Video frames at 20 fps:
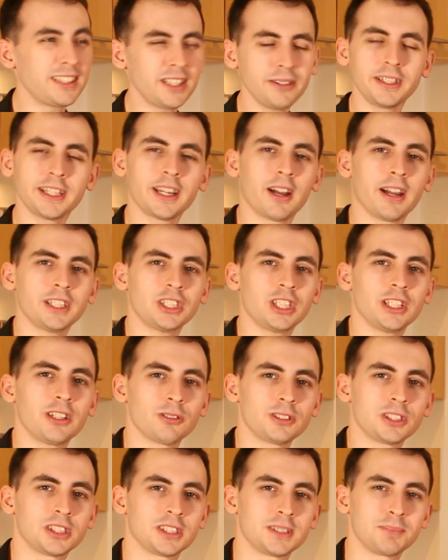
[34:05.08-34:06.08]
I don't think I actually
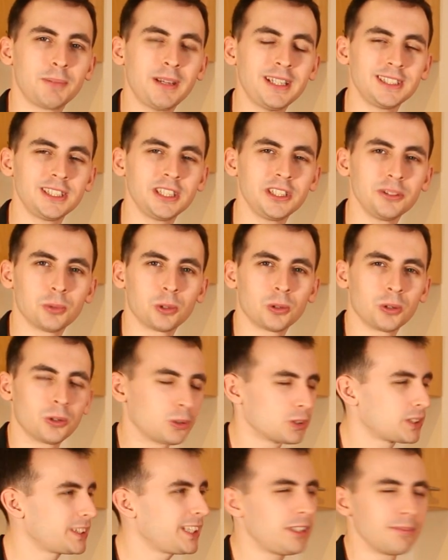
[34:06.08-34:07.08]
got to speak to you or,
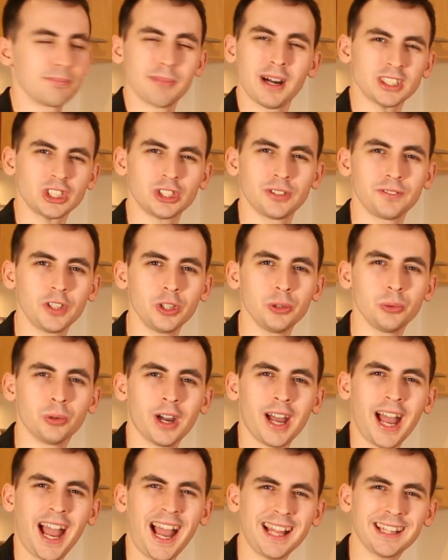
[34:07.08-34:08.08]
or see much of you
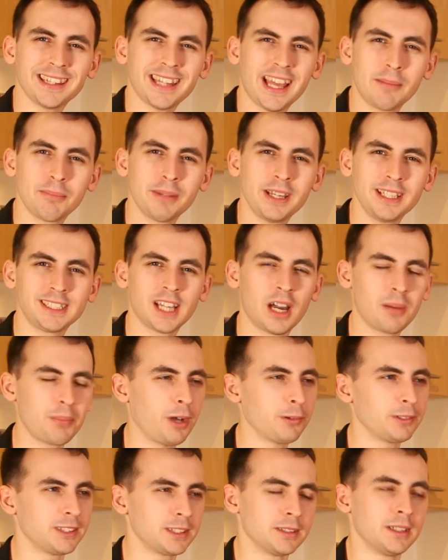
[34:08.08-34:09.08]
at that meetup.
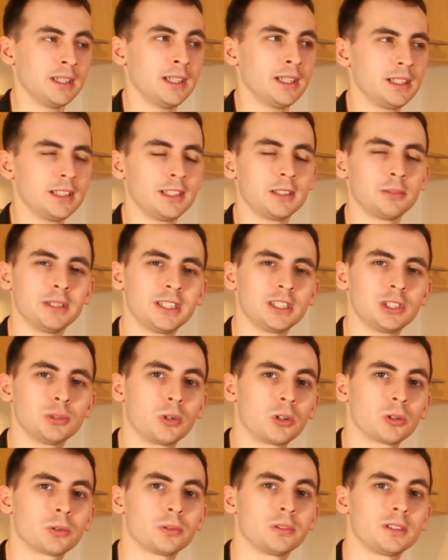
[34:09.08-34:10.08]
I was a little bit
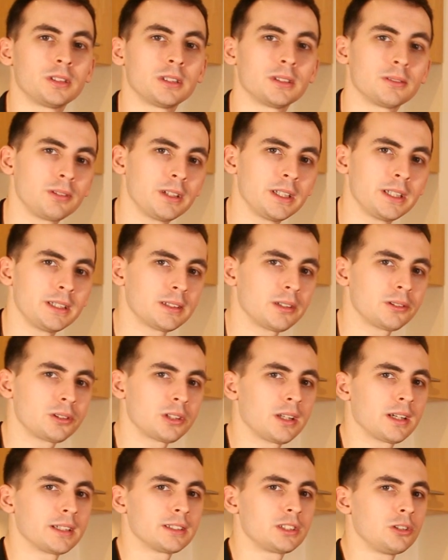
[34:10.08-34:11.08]
too awkward to really
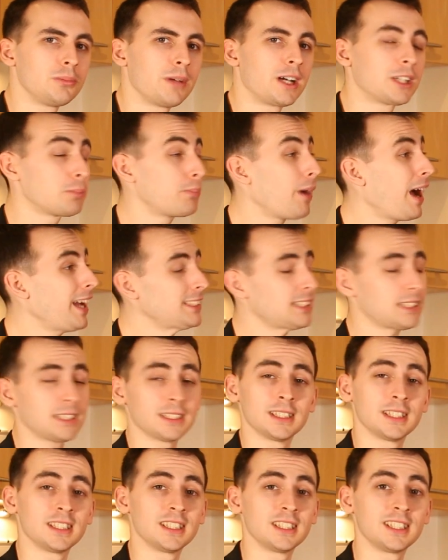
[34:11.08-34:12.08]
socialise too much,
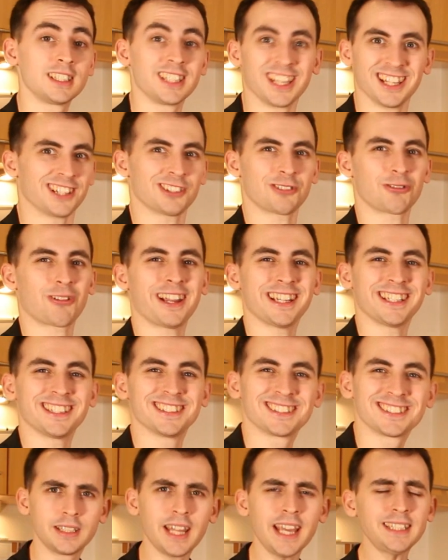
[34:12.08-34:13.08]
but you look great.
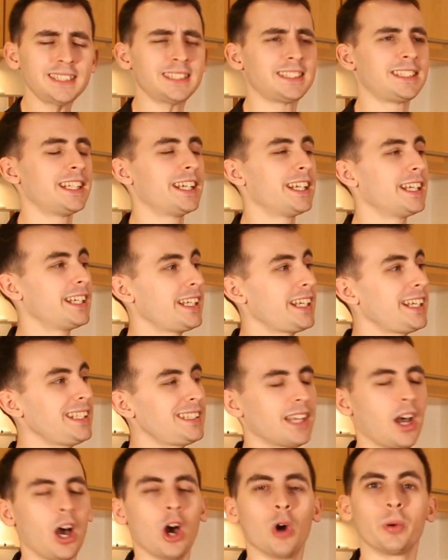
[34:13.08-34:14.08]
Next
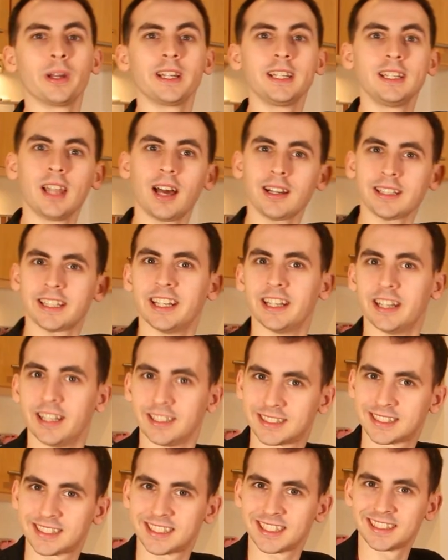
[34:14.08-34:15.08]
is Owen
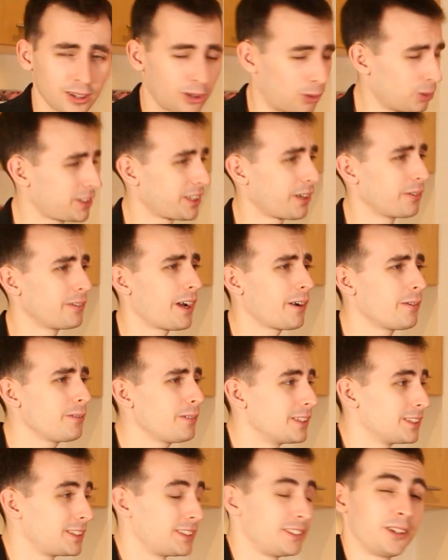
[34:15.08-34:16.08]
Lockhurst, also
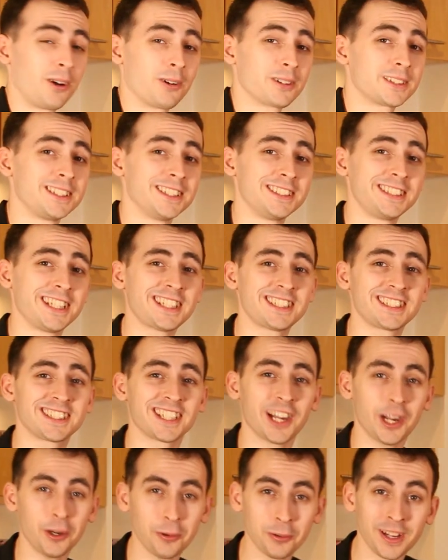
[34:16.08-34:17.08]
known as Dr.
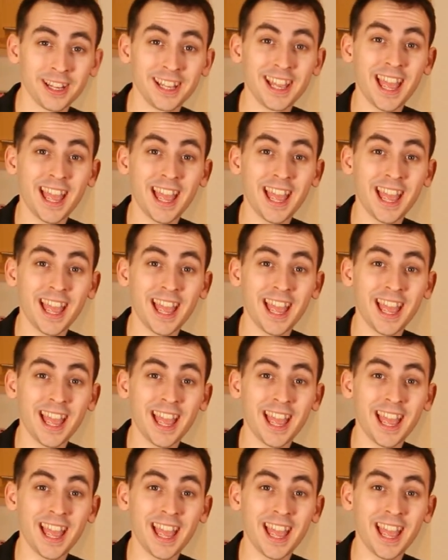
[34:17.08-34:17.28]
Disco.